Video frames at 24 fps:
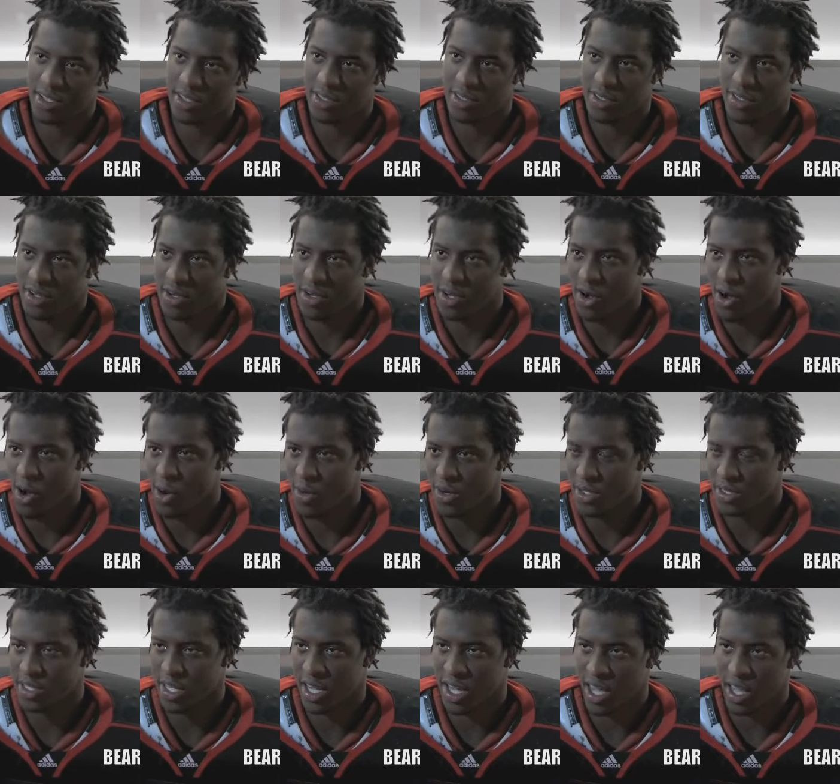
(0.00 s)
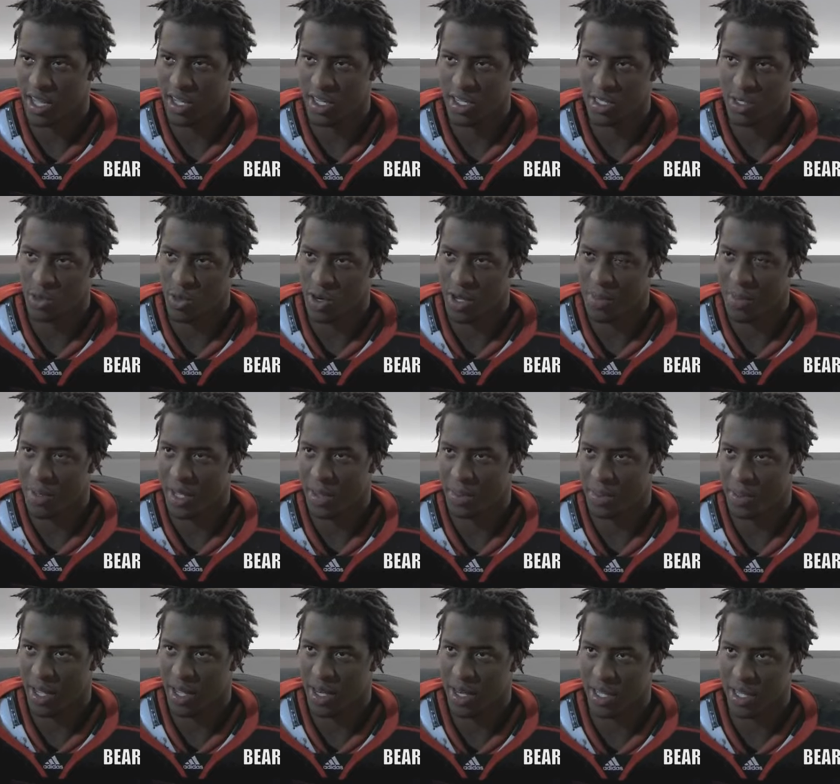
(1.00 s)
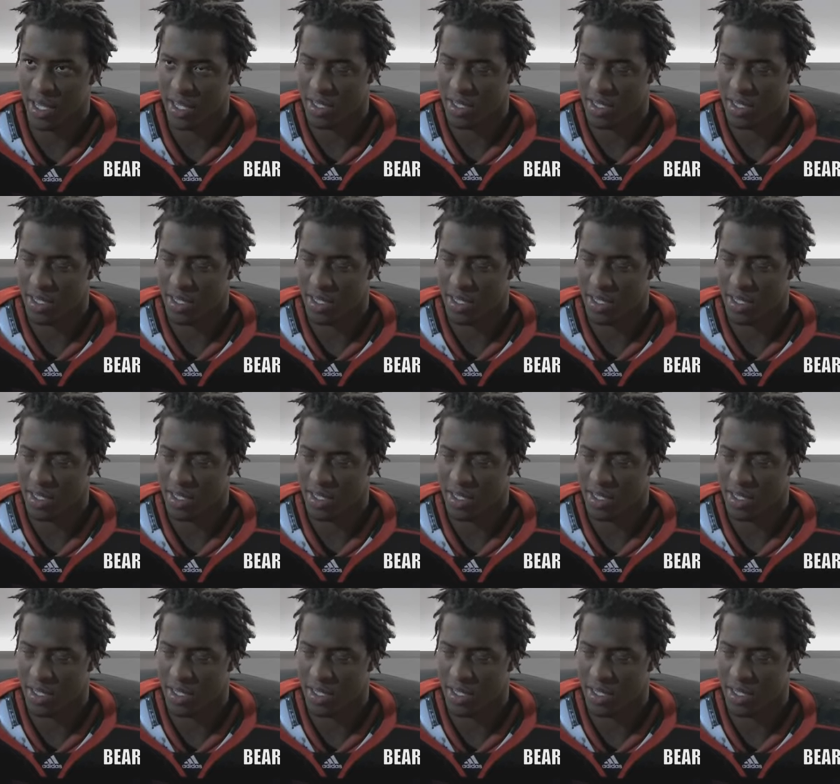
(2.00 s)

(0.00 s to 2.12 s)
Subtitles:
you know, always take at least one big play to